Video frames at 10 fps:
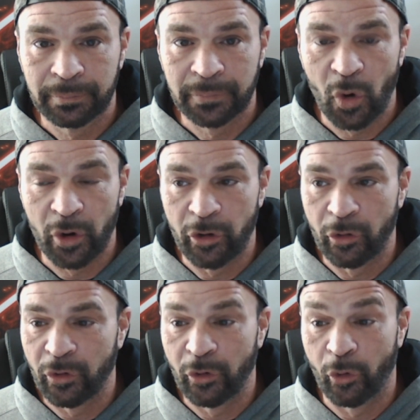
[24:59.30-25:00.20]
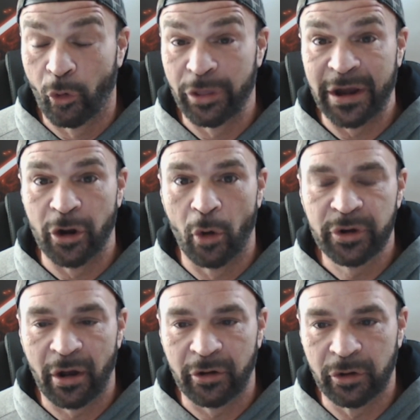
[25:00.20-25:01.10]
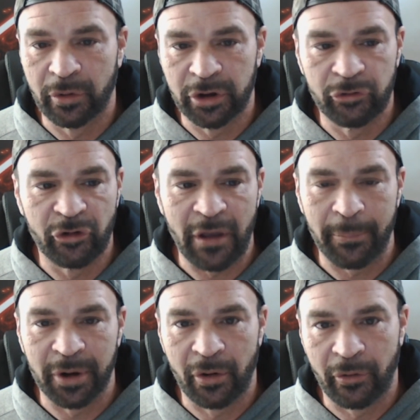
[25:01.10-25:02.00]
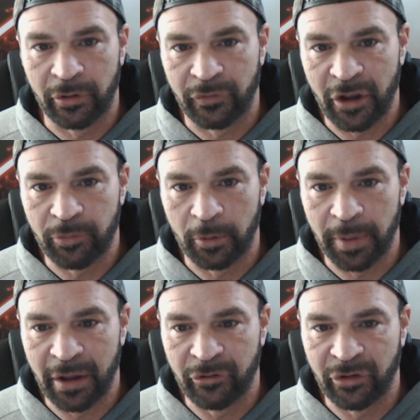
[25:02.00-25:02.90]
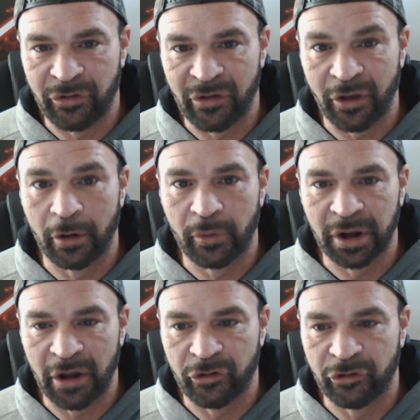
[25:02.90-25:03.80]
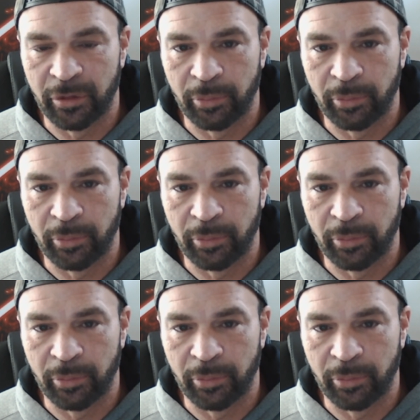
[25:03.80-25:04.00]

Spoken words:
Or they don't tell you, and you just happen to go to their Facebook page and it says in a relationship